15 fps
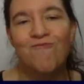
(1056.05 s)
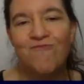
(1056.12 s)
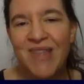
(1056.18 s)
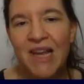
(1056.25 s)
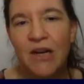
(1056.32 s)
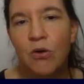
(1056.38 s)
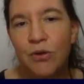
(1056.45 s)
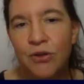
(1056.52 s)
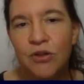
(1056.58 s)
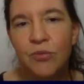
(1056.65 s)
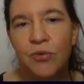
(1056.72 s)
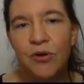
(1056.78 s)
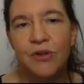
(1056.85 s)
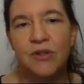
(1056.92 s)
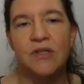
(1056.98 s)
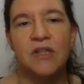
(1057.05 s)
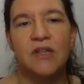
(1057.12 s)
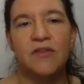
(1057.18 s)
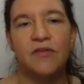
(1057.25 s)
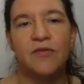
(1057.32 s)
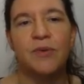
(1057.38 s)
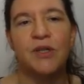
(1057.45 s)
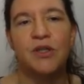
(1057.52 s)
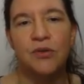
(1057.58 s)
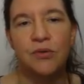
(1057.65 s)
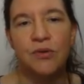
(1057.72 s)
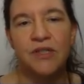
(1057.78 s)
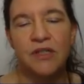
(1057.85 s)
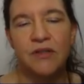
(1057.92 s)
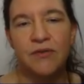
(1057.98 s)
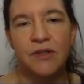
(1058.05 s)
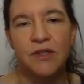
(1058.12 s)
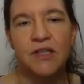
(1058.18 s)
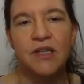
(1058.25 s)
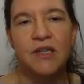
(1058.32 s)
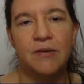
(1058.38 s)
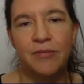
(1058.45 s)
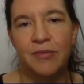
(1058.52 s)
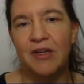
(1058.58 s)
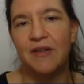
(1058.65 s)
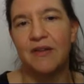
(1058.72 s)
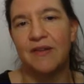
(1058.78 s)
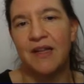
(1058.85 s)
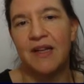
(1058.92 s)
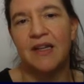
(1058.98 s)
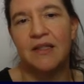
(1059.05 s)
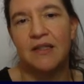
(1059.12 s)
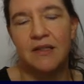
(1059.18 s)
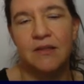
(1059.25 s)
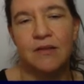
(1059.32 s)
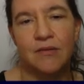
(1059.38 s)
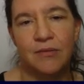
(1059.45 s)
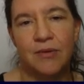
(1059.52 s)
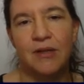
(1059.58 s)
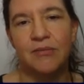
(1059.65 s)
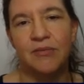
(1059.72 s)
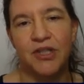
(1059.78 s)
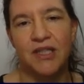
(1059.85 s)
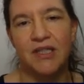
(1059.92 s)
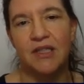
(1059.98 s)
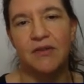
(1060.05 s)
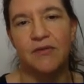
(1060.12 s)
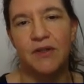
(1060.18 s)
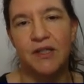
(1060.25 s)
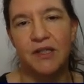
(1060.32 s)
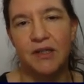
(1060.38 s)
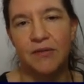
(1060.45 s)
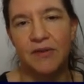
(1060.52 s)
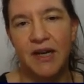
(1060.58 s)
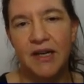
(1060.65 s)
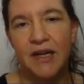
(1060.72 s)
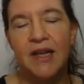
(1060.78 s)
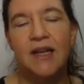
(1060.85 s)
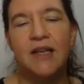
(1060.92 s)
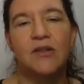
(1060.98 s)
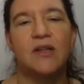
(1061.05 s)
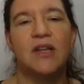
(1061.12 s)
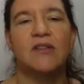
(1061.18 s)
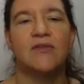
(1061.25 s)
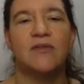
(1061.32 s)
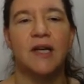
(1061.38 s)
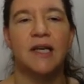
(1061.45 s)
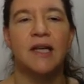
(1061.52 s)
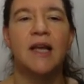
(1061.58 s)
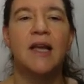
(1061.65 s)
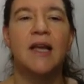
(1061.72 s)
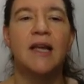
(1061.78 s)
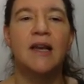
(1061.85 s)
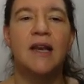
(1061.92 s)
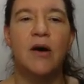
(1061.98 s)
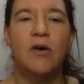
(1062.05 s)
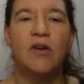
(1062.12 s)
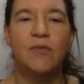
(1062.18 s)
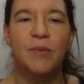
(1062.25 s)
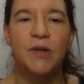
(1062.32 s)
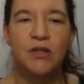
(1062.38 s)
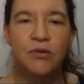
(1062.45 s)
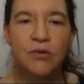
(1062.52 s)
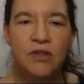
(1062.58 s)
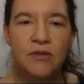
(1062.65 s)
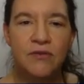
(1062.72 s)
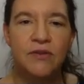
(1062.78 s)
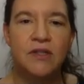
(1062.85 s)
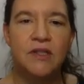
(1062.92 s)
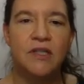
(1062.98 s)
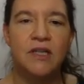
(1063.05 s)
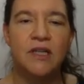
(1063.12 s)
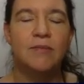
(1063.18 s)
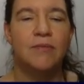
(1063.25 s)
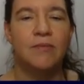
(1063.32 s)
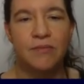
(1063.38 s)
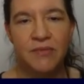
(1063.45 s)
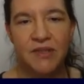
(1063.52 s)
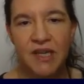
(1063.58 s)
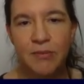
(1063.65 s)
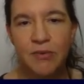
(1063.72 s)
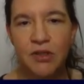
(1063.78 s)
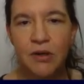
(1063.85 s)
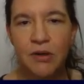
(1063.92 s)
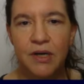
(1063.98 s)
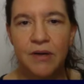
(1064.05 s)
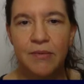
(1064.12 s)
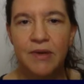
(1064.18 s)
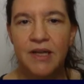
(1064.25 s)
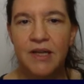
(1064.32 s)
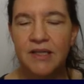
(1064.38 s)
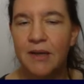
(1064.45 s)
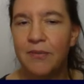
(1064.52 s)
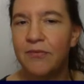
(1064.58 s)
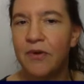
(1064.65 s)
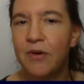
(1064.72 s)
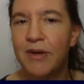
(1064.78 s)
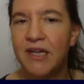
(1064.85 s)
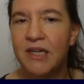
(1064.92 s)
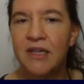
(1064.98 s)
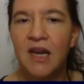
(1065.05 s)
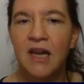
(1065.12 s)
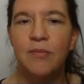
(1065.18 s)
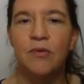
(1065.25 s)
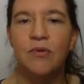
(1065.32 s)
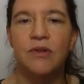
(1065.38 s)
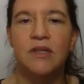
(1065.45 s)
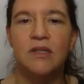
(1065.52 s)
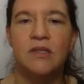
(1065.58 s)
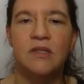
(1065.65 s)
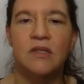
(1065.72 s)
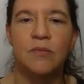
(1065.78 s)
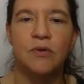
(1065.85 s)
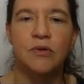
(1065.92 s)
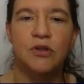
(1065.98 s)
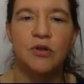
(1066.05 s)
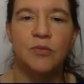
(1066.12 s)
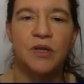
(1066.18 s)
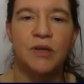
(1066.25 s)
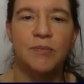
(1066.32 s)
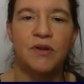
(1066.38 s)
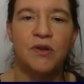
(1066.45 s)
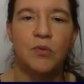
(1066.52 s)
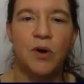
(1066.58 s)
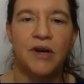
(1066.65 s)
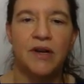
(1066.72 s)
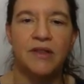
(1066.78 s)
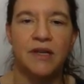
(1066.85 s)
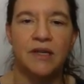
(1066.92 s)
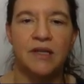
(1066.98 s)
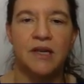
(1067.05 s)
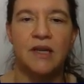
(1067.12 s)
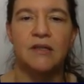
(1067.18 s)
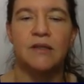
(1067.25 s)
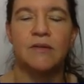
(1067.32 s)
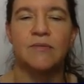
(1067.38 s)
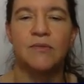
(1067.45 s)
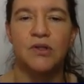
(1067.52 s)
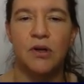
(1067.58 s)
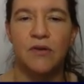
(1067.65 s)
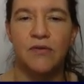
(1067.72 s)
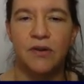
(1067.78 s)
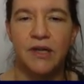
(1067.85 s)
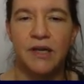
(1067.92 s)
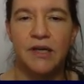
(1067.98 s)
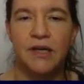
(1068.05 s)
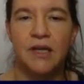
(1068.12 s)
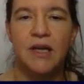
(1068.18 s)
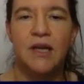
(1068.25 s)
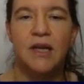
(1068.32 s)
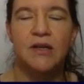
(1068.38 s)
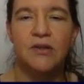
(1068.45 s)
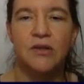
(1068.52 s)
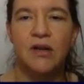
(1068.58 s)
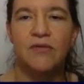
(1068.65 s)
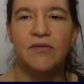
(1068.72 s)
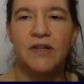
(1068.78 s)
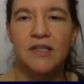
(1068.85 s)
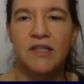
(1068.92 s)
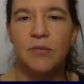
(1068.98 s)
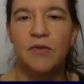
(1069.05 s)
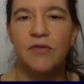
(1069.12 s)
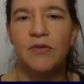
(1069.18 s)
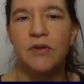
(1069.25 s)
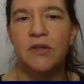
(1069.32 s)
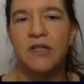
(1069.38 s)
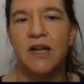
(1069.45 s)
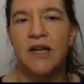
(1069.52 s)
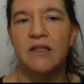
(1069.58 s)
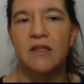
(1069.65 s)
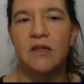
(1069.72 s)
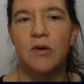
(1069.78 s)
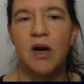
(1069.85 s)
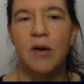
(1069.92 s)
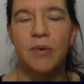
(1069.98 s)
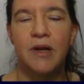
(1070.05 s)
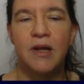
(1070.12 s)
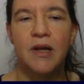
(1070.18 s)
That also works if P2 is infinity, then it's, well, just infinity, right? So that's fine. Now, if P2 is infinity, same story, except for I made a typo. This is supposed to be P1 in that case. Sorry for that. So I'll fix it before the slides go up.